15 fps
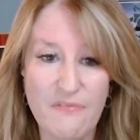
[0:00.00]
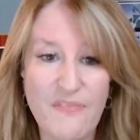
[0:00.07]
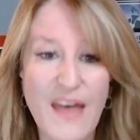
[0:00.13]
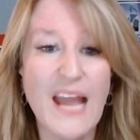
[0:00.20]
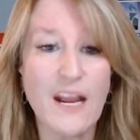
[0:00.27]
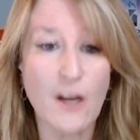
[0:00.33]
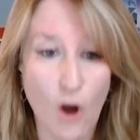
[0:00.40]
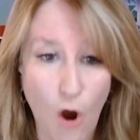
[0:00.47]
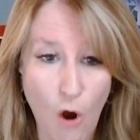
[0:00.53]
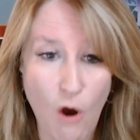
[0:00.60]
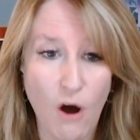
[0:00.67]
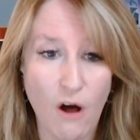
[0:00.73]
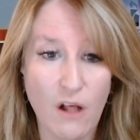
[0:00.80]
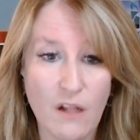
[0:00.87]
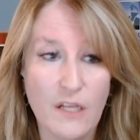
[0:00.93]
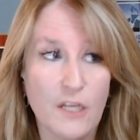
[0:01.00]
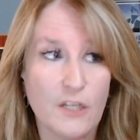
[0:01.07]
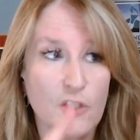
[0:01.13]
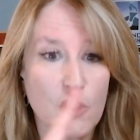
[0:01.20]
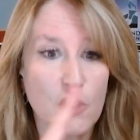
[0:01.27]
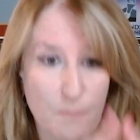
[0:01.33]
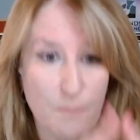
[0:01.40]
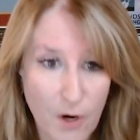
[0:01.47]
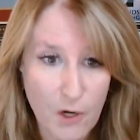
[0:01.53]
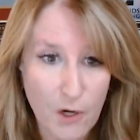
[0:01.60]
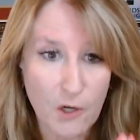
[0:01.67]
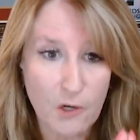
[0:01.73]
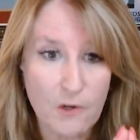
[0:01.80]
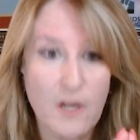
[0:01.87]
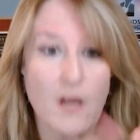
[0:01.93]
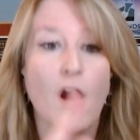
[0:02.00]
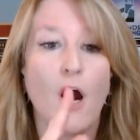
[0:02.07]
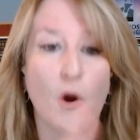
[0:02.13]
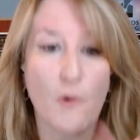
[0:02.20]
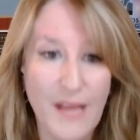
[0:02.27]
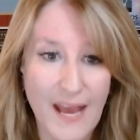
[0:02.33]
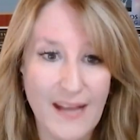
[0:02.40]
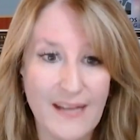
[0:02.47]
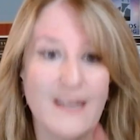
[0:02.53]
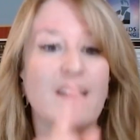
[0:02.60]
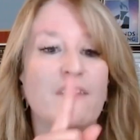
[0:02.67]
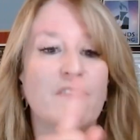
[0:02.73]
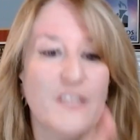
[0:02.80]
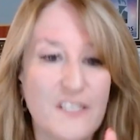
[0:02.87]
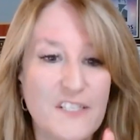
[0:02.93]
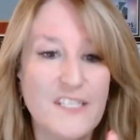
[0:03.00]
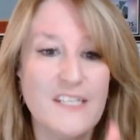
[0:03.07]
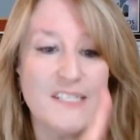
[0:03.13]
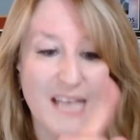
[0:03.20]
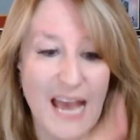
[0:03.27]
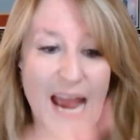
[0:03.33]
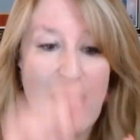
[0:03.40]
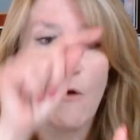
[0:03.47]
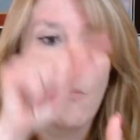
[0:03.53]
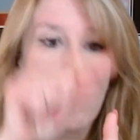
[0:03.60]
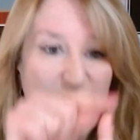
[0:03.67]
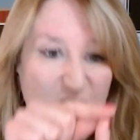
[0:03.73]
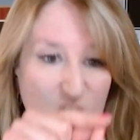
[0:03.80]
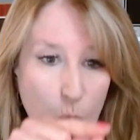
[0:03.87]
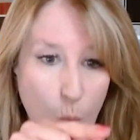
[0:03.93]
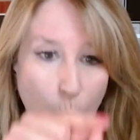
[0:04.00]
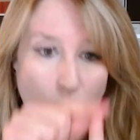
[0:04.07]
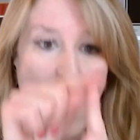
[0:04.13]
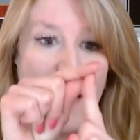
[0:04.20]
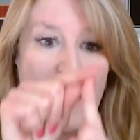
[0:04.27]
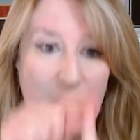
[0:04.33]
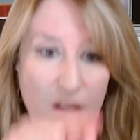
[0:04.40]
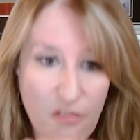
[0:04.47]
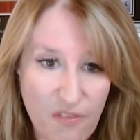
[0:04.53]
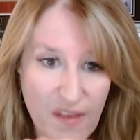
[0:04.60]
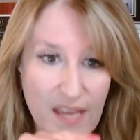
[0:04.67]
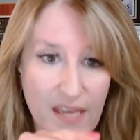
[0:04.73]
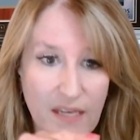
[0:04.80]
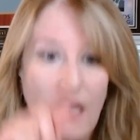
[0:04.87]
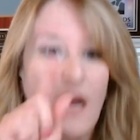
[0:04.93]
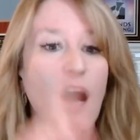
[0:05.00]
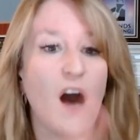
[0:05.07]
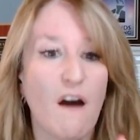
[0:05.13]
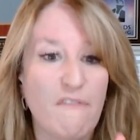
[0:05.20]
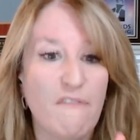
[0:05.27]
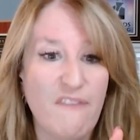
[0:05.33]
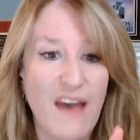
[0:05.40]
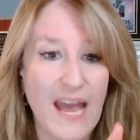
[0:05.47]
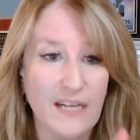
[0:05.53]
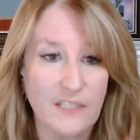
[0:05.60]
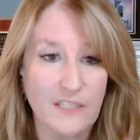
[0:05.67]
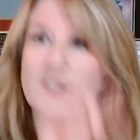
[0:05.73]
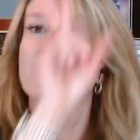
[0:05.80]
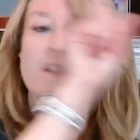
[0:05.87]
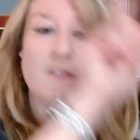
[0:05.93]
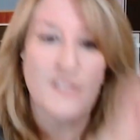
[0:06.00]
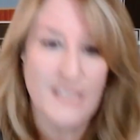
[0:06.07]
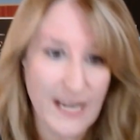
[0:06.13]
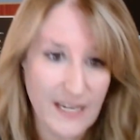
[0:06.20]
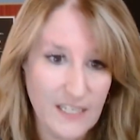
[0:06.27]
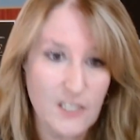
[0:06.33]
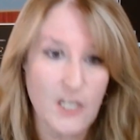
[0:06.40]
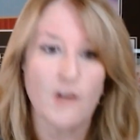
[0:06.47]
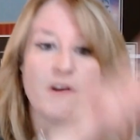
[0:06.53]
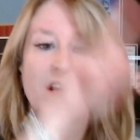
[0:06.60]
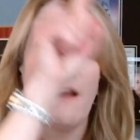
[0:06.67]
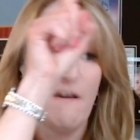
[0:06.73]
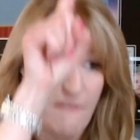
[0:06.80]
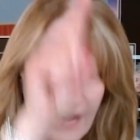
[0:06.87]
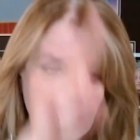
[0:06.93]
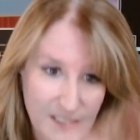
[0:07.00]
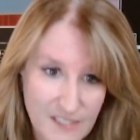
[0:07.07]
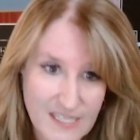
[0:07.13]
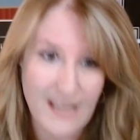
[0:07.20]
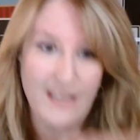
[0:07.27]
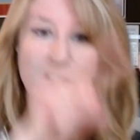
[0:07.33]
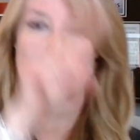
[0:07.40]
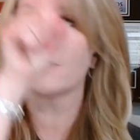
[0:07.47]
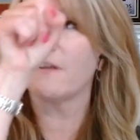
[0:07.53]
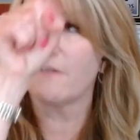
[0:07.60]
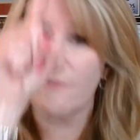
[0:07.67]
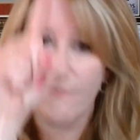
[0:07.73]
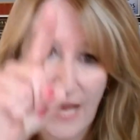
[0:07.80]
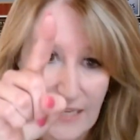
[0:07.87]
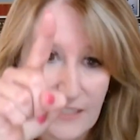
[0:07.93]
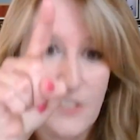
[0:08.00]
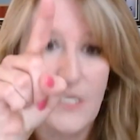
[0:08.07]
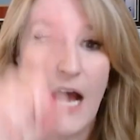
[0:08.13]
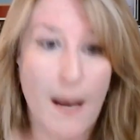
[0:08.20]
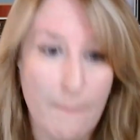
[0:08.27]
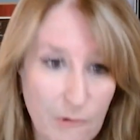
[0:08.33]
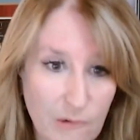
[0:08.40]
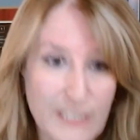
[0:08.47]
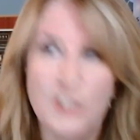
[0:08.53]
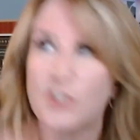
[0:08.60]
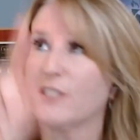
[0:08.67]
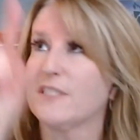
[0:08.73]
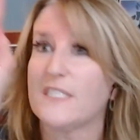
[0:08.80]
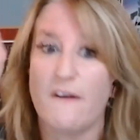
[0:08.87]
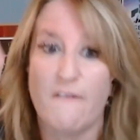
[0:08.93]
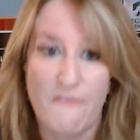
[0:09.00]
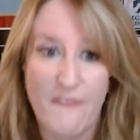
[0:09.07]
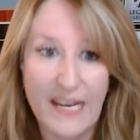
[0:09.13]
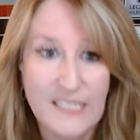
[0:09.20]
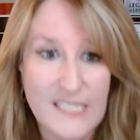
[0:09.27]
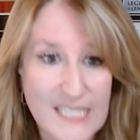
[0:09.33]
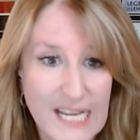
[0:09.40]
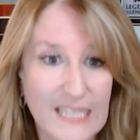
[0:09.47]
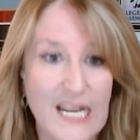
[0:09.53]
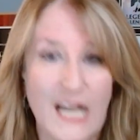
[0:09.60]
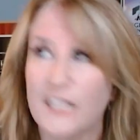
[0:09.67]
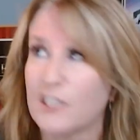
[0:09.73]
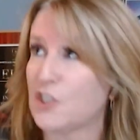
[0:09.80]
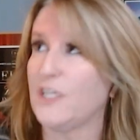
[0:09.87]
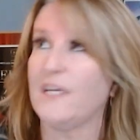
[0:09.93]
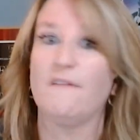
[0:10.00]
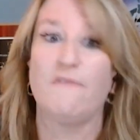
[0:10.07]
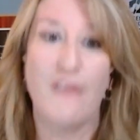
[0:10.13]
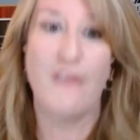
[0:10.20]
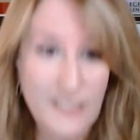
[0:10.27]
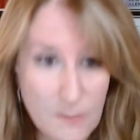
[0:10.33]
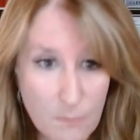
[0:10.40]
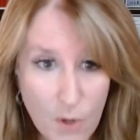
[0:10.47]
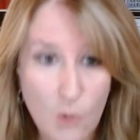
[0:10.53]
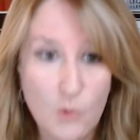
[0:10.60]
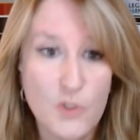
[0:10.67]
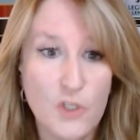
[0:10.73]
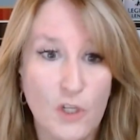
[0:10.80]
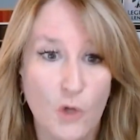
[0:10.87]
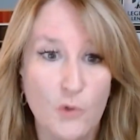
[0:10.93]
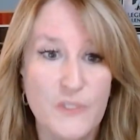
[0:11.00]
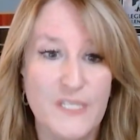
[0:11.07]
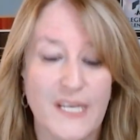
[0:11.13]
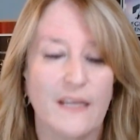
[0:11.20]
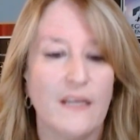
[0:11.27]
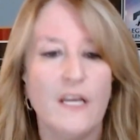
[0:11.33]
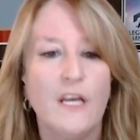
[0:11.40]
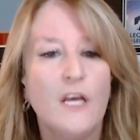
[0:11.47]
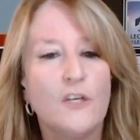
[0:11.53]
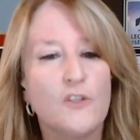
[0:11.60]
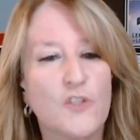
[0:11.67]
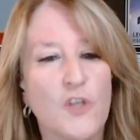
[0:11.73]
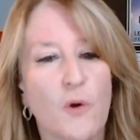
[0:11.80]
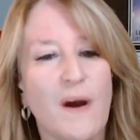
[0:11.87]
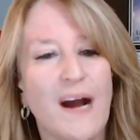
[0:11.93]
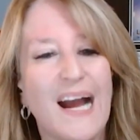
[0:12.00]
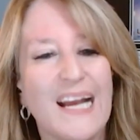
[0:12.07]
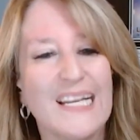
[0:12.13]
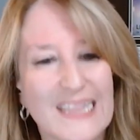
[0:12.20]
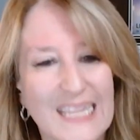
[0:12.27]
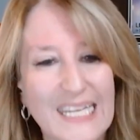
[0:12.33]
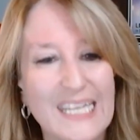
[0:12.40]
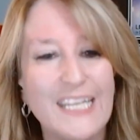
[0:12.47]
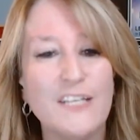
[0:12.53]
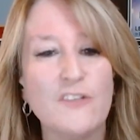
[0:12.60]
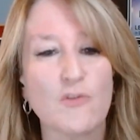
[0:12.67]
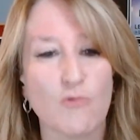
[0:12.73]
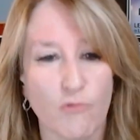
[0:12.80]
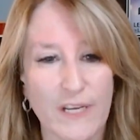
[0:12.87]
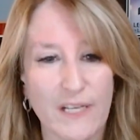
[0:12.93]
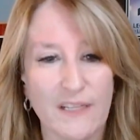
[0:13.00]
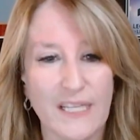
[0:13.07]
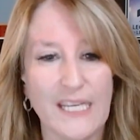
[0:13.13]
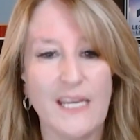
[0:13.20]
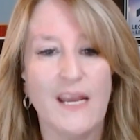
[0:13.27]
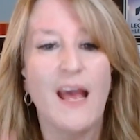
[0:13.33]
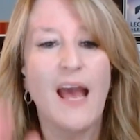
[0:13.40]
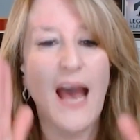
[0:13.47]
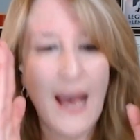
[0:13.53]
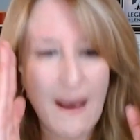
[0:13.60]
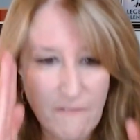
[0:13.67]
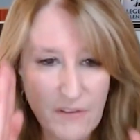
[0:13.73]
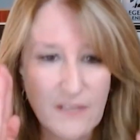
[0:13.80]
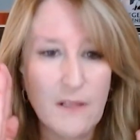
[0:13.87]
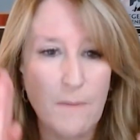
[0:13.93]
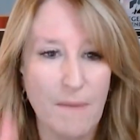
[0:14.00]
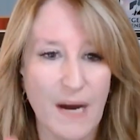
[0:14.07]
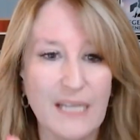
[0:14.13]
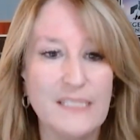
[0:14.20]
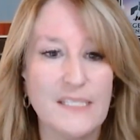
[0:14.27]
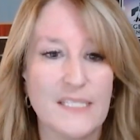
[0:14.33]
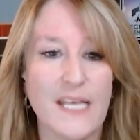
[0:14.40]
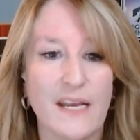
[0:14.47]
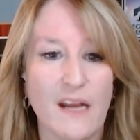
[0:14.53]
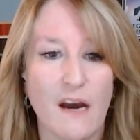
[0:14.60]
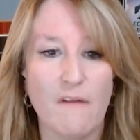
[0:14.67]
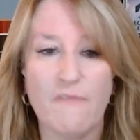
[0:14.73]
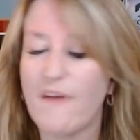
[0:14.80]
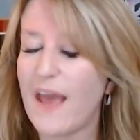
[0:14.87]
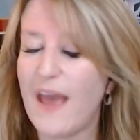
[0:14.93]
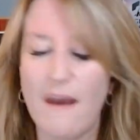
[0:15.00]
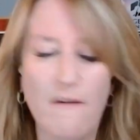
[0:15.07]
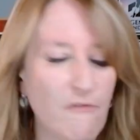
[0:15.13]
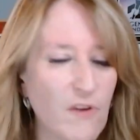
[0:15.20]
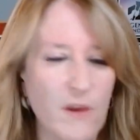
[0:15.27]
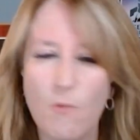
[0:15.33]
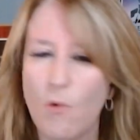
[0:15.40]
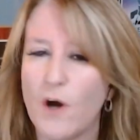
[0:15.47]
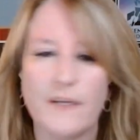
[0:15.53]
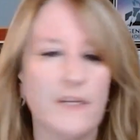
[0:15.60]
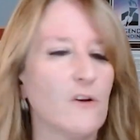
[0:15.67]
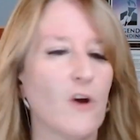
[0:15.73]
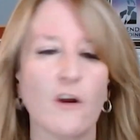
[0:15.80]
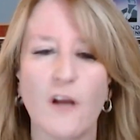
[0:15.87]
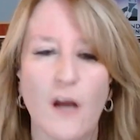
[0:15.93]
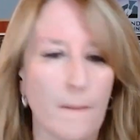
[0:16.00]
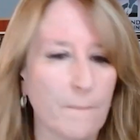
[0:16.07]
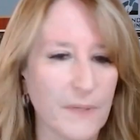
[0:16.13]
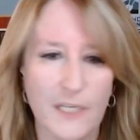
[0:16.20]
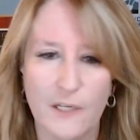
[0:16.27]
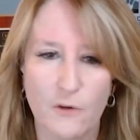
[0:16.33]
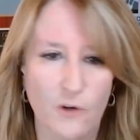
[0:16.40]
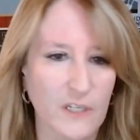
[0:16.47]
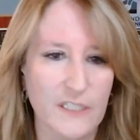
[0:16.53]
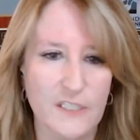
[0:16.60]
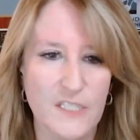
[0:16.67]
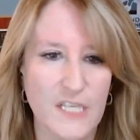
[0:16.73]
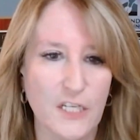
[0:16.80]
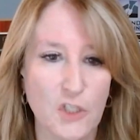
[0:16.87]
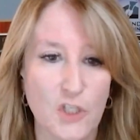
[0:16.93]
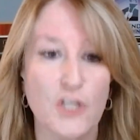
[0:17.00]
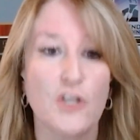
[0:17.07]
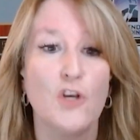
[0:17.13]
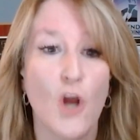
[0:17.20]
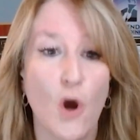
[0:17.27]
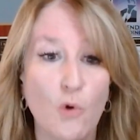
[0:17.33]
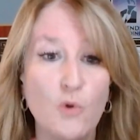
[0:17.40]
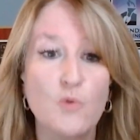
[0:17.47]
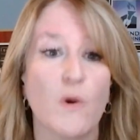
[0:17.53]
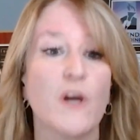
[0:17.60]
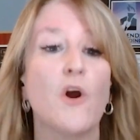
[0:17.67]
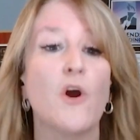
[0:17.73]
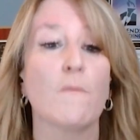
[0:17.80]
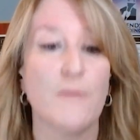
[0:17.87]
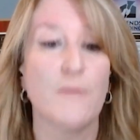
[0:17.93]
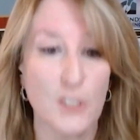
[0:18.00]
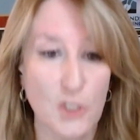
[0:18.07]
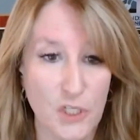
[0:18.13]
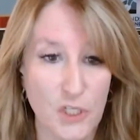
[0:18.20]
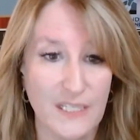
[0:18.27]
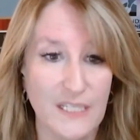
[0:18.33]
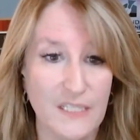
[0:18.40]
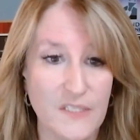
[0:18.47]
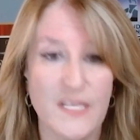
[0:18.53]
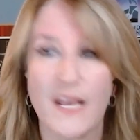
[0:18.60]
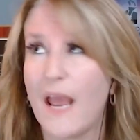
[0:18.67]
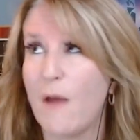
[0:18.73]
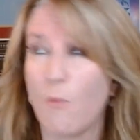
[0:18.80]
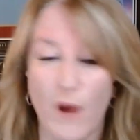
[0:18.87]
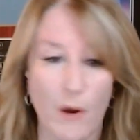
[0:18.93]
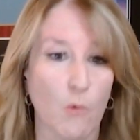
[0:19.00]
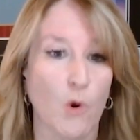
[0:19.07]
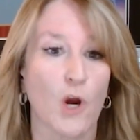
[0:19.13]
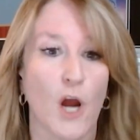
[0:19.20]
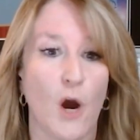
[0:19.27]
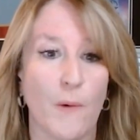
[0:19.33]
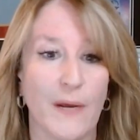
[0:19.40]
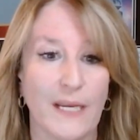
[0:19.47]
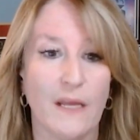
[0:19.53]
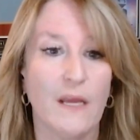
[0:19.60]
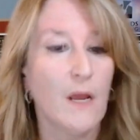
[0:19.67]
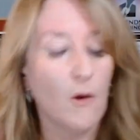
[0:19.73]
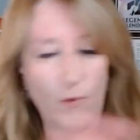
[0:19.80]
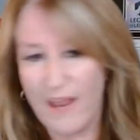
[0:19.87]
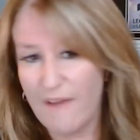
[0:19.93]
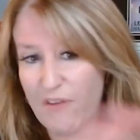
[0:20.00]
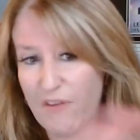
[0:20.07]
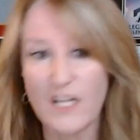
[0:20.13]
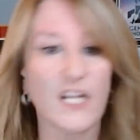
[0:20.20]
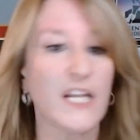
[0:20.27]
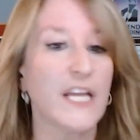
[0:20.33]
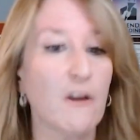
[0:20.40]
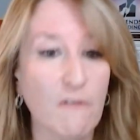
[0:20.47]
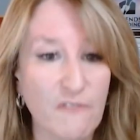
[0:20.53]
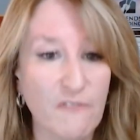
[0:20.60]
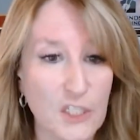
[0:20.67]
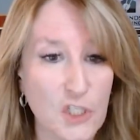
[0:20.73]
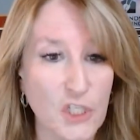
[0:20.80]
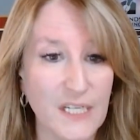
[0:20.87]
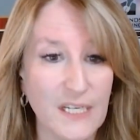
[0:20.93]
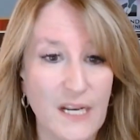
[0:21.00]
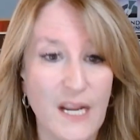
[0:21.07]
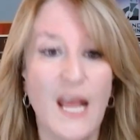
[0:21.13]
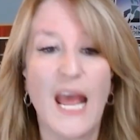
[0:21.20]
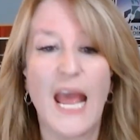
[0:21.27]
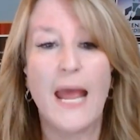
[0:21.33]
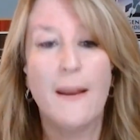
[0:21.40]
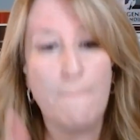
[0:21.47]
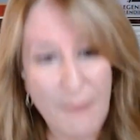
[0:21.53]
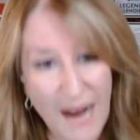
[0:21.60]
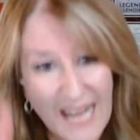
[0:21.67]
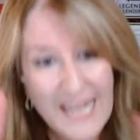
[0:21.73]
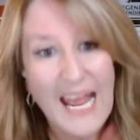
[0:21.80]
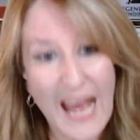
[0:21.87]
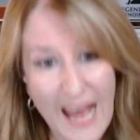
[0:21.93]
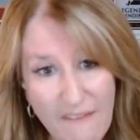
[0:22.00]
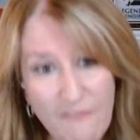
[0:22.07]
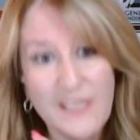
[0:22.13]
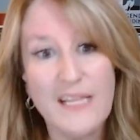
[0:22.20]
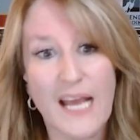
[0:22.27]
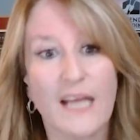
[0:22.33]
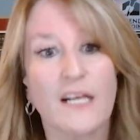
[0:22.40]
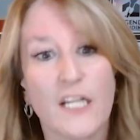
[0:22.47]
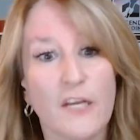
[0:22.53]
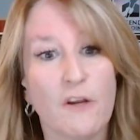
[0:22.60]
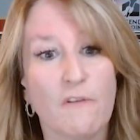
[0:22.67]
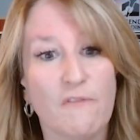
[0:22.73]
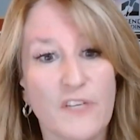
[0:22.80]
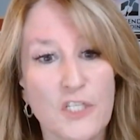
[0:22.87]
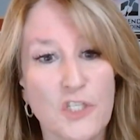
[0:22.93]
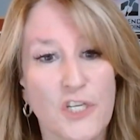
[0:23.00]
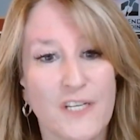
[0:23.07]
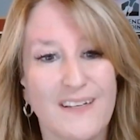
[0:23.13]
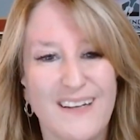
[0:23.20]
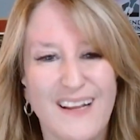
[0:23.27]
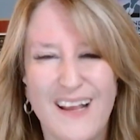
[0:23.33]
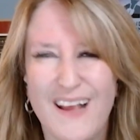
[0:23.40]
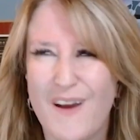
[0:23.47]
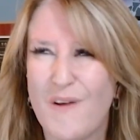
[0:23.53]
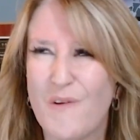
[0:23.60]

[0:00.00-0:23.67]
and that call spurred, okay, this is how this one thing affects secondary, affects sales, affects operations, affects technology, affects post-closing. So I think it's really having the mindset of everyone in our company and organization knows what our mission is and where we're going. We have a clear vision. And by having that clear vision,